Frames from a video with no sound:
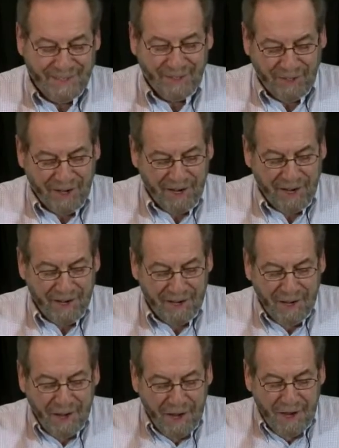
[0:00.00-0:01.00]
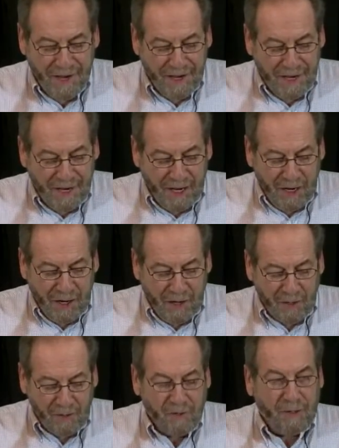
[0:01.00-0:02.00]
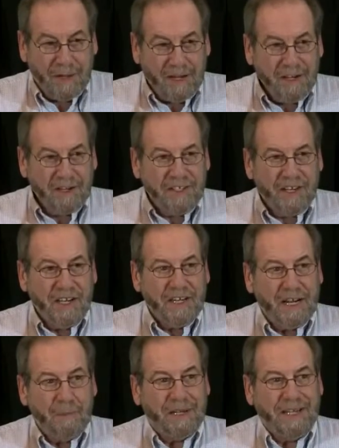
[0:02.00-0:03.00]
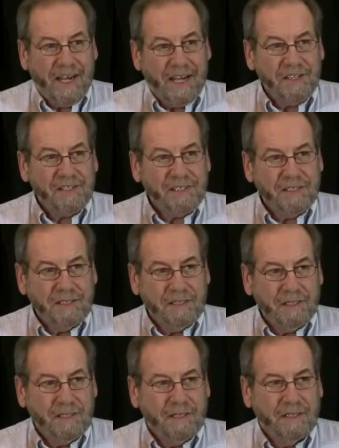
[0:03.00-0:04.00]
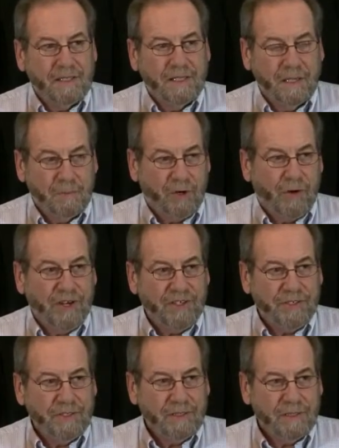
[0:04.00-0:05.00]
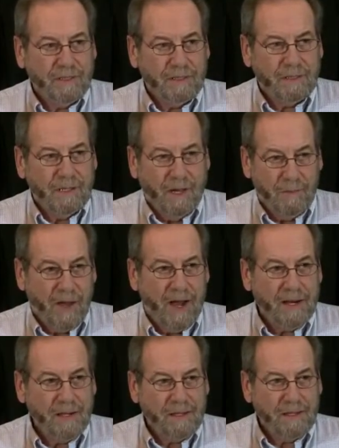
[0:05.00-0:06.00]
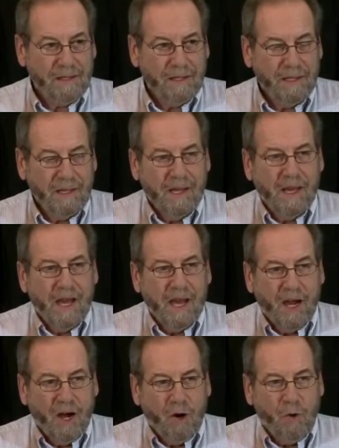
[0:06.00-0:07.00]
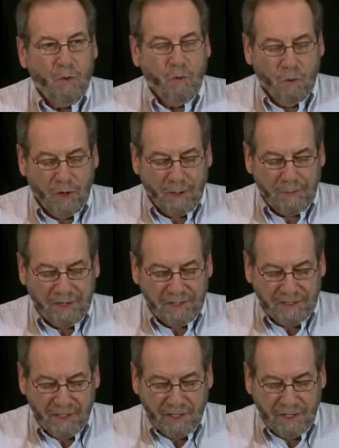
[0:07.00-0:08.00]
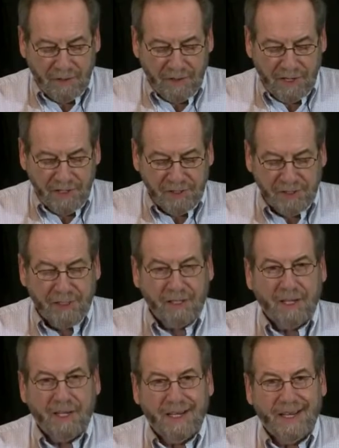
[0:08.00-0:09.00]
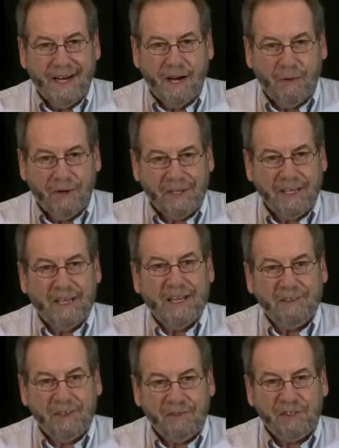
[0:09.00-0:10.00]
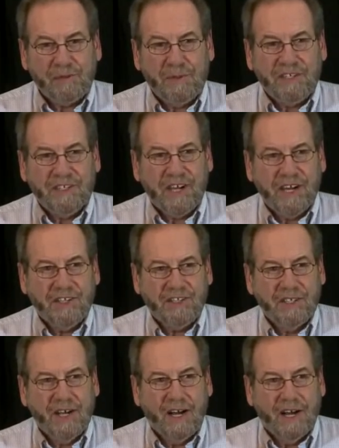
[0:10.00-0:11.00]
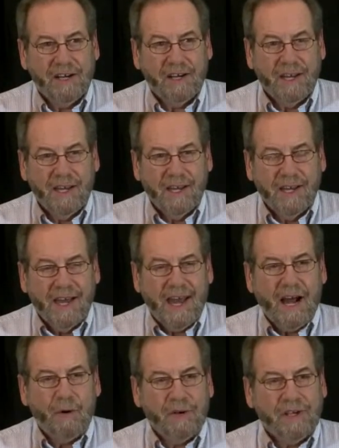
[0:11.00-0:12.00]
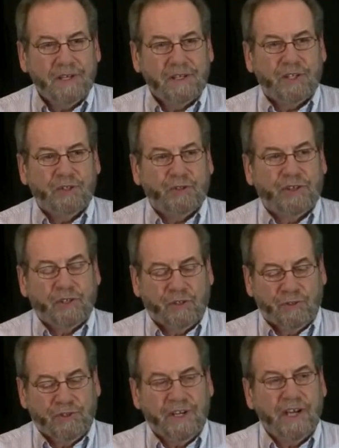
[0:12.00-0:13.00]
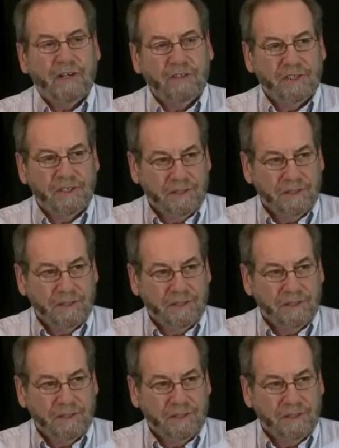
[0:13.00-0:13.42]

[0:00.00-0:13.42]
Okay. Well, I'm not here to tell you that I'm against immigration. I'm not. What I'm here to tell you is I want to give you some education on how we can curtail